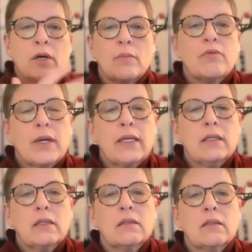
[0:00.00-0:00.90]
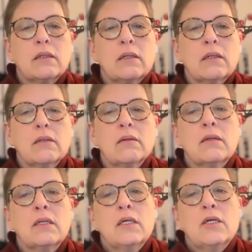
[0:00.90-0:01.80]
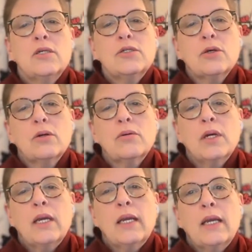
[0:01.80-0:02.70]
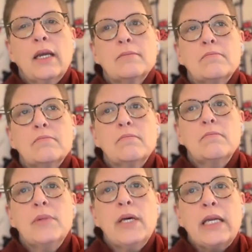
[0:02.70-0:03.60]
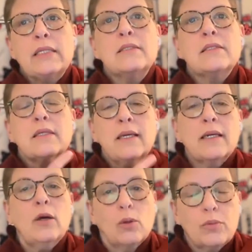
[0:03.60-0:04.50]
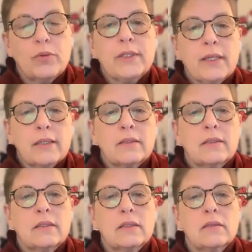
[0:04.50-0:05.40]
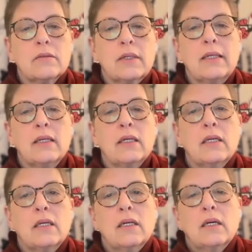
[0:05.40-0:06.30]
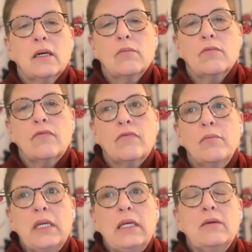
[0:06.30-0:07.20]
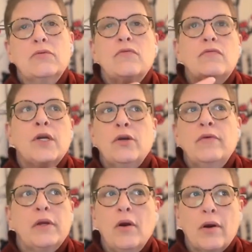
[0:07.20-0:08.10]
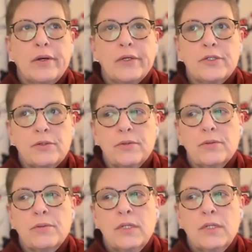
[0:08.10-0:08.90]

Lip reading: our brain. So meds can help with that. Okay. For me, it was very, very hard to